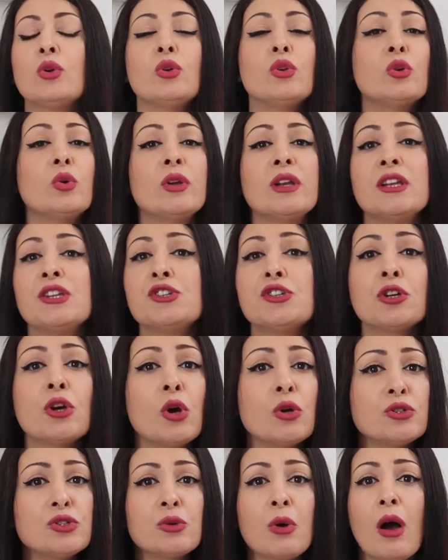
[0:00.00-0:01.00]
You need to
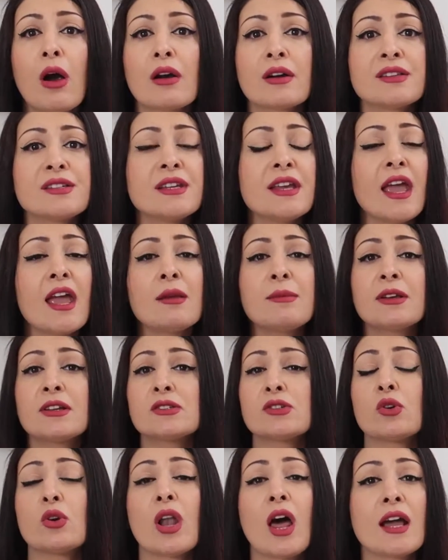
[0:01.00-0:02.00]
go to RTA
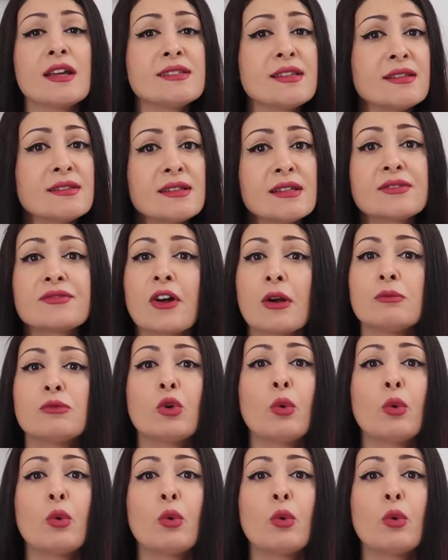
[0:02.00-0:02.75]
because your license is from